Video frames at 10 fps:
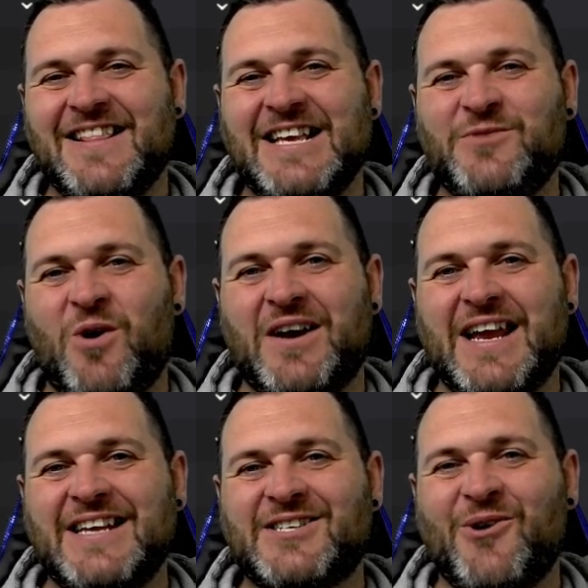This one
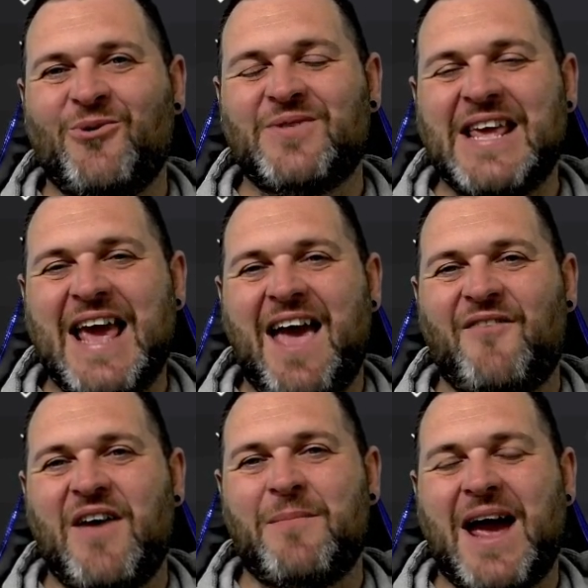is called the
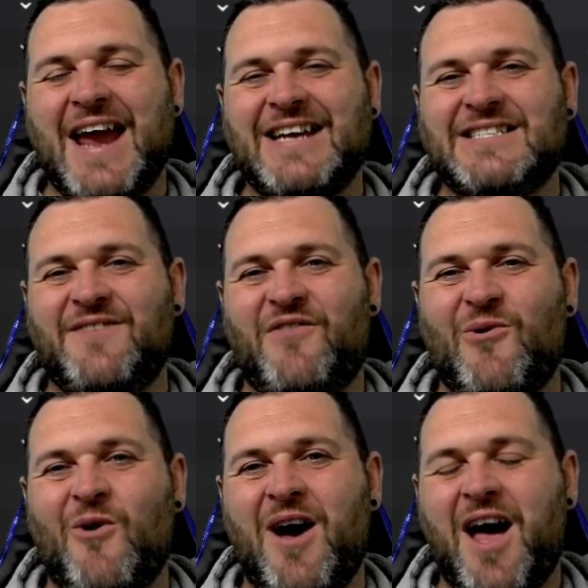
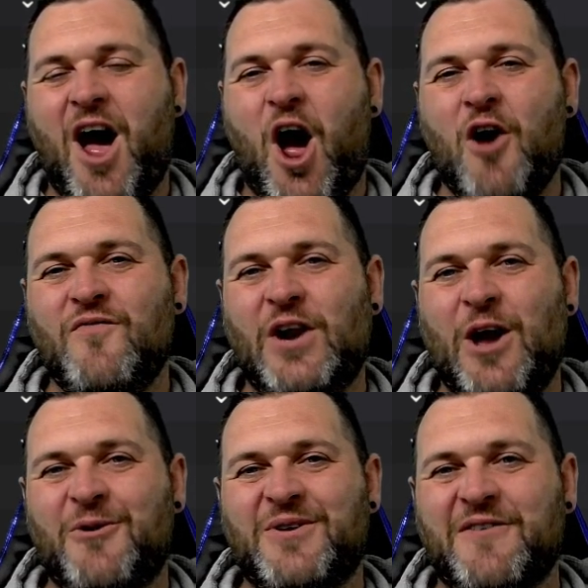FM24
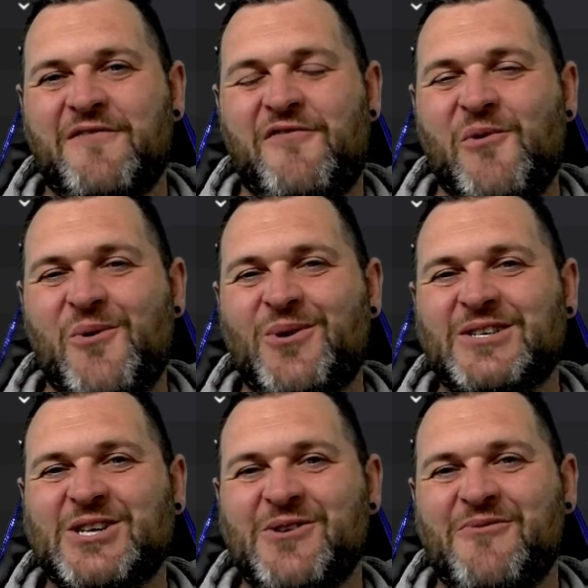Overload
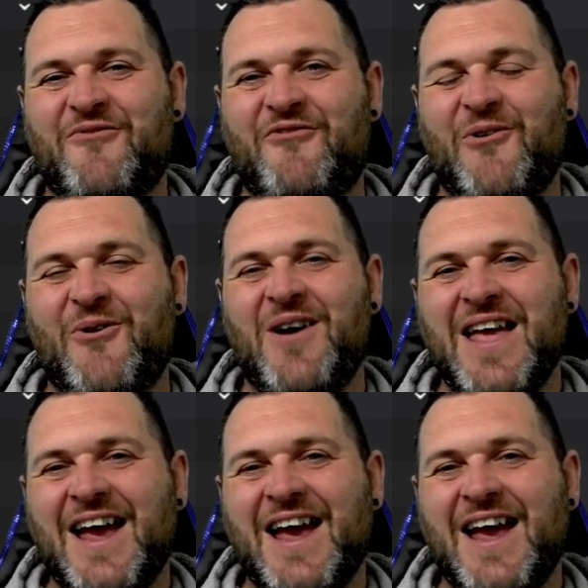424.